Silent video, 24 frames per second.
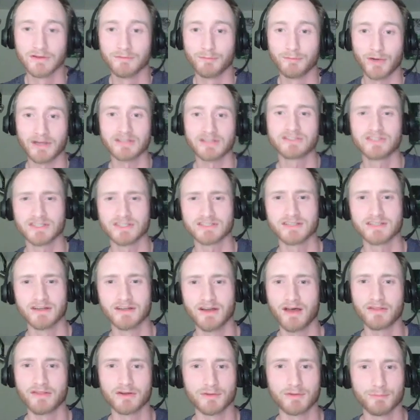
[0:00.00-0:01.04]
but it's just
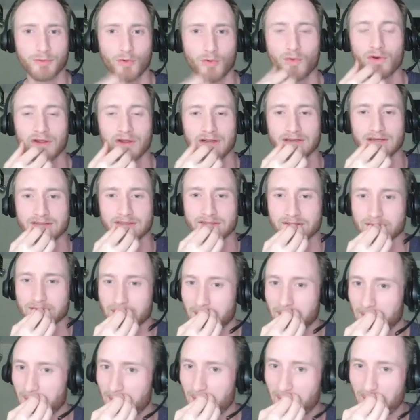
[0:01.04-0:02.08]
another point
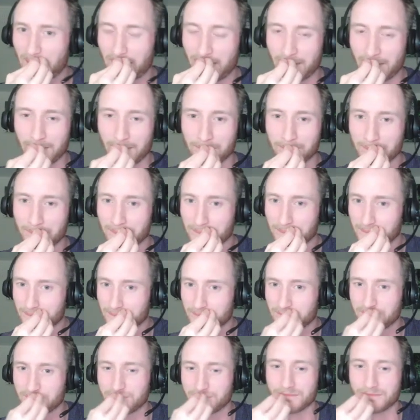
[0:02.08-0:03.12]
um,
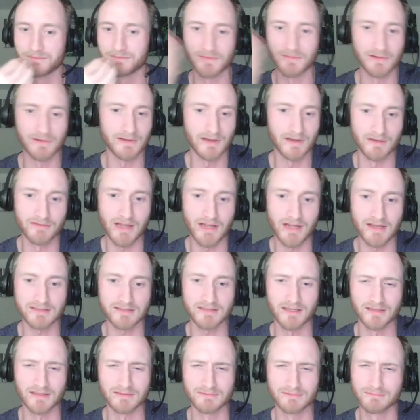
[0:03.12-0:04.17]

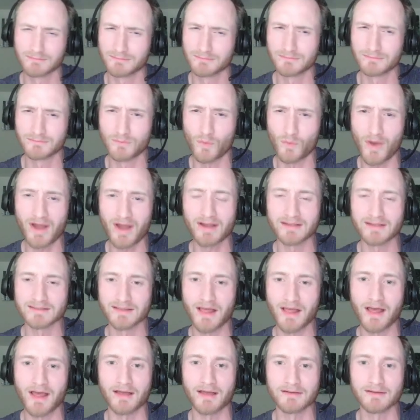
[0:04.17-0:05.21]
asking, why is
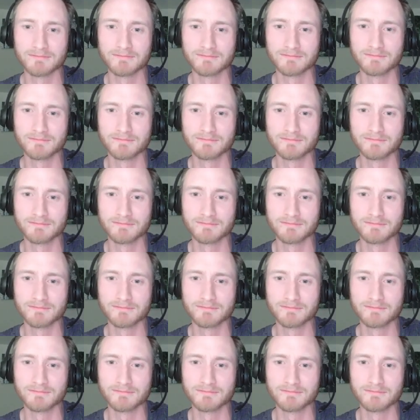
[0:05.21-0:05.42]
that?